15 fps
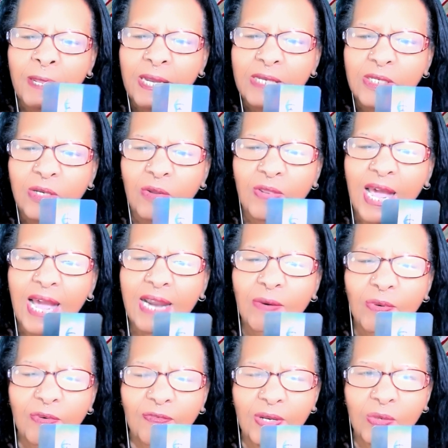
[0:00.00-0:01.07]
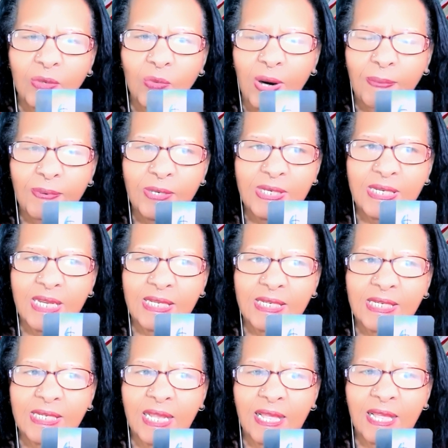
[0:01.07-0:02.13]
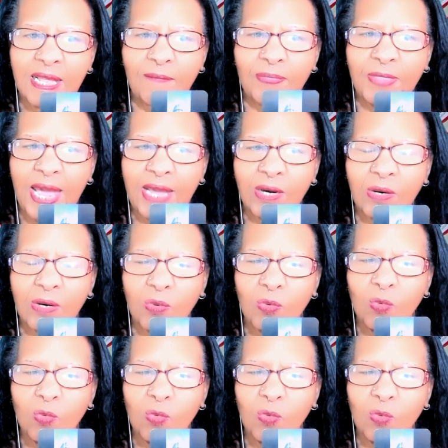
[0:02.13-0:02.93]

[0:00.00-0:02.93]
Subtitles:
And so the Hierophant represents that